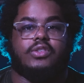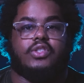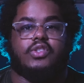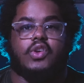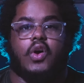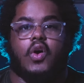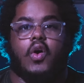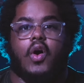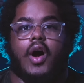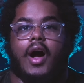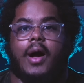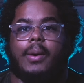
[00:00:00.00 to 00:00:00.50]

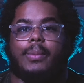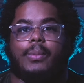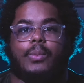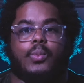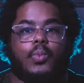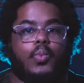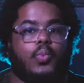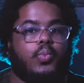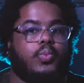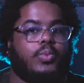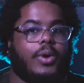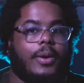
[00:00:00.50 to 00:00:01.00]
So
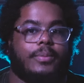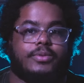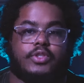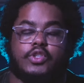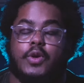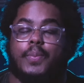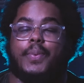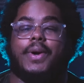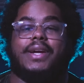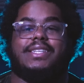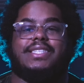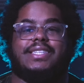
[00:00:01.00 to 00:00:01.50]
I'm, I'm
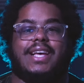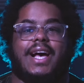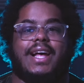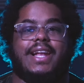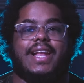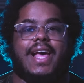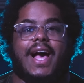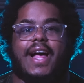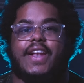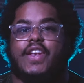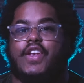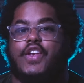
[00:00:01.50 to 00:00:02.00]
super
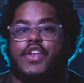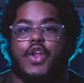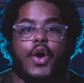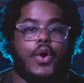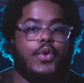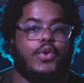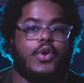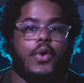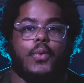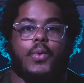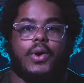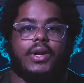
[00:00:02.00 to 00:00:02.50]
excited. I
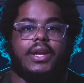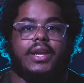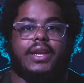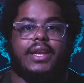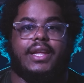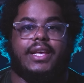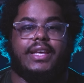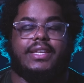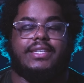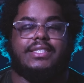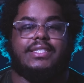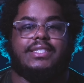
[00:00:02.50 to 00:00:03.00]
don't know what it
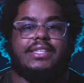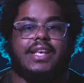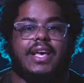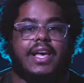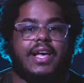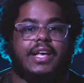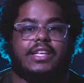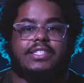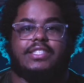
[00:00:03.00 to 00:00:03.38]
is.